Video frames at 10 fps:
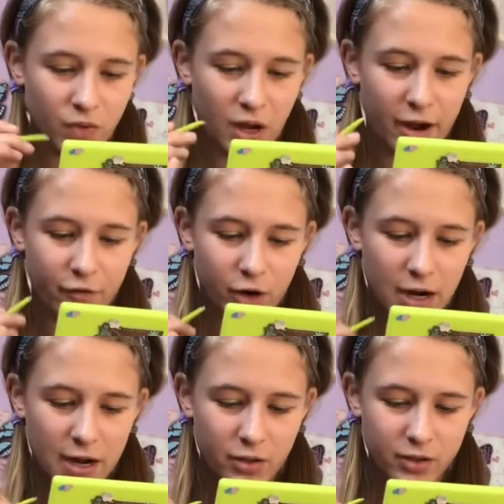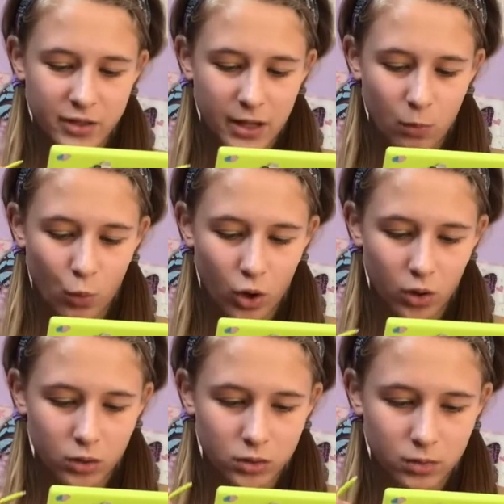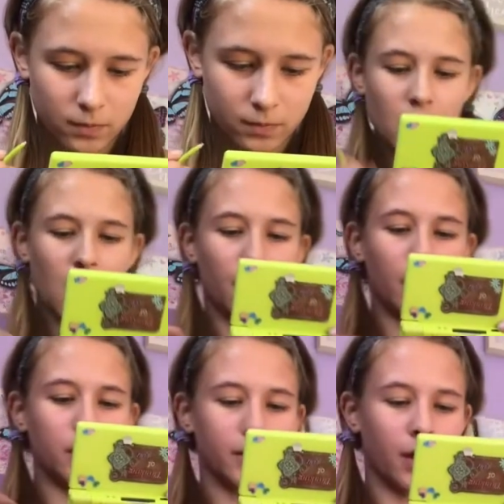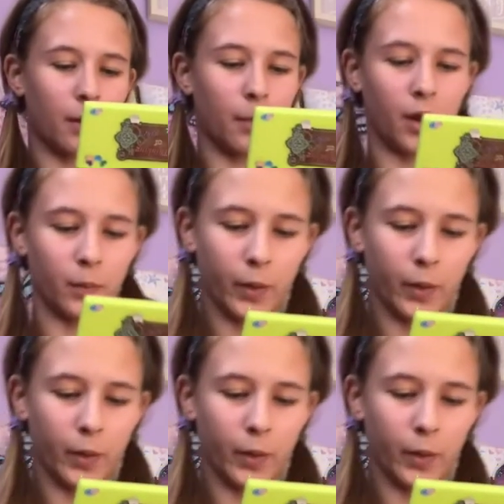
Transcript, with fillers: I forgot how this game worked. Come on, come on, we